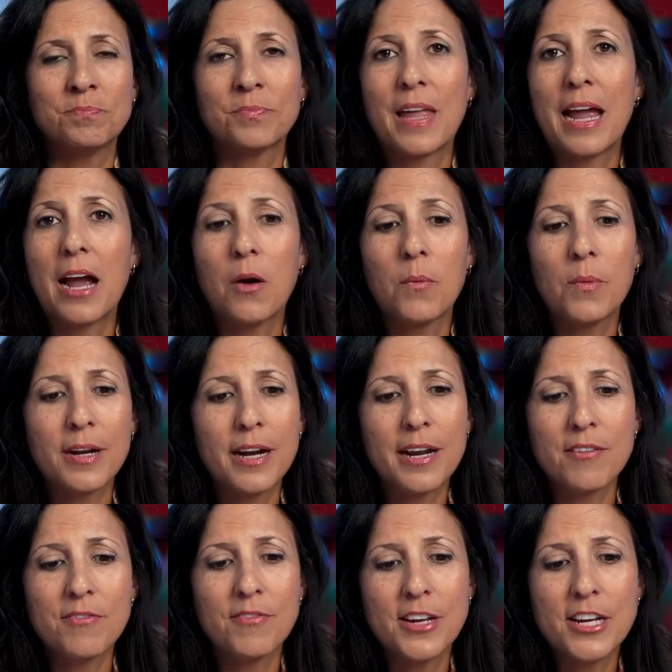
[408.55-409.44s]
How would
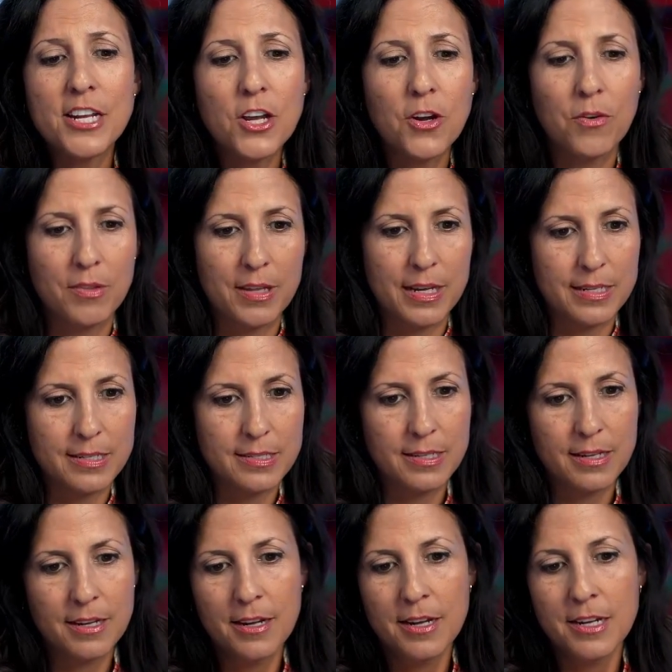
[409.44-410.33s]
I video
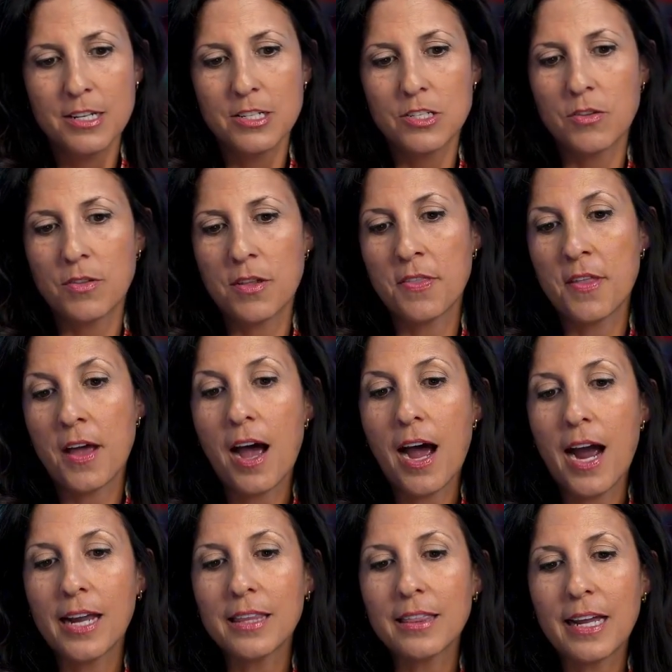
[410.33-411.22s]
this? So then the
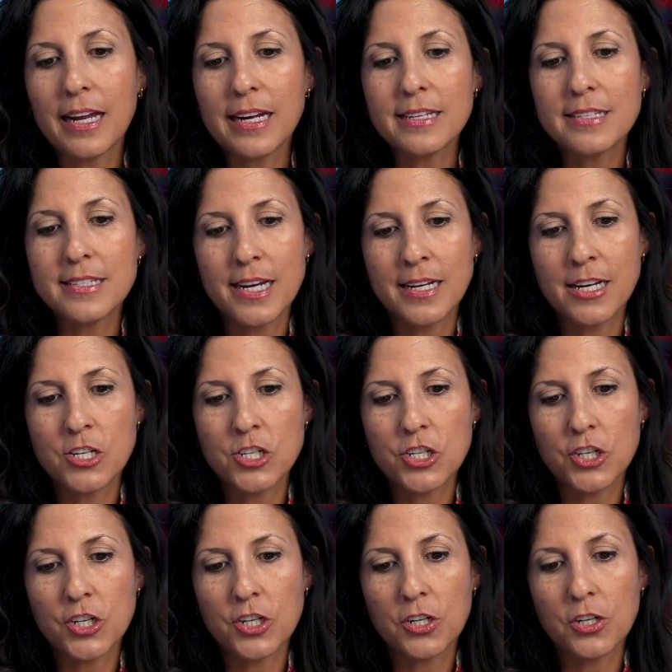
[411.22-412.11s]
highlight
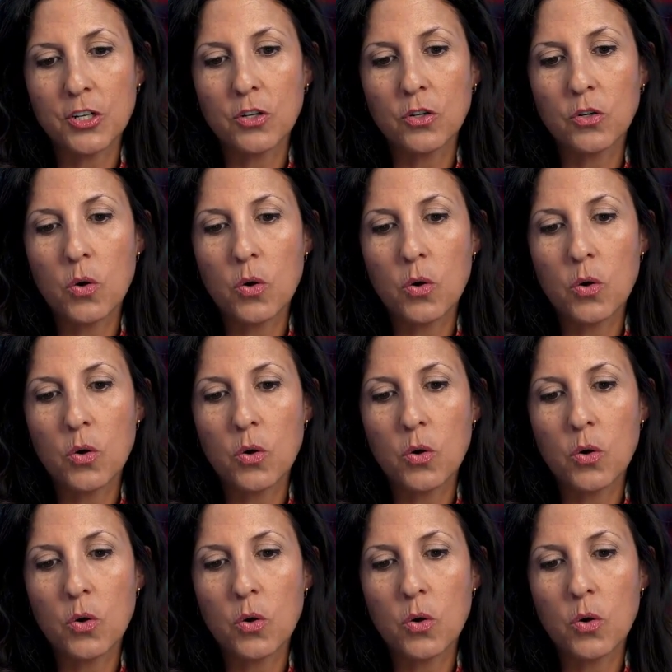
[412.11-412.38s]
signature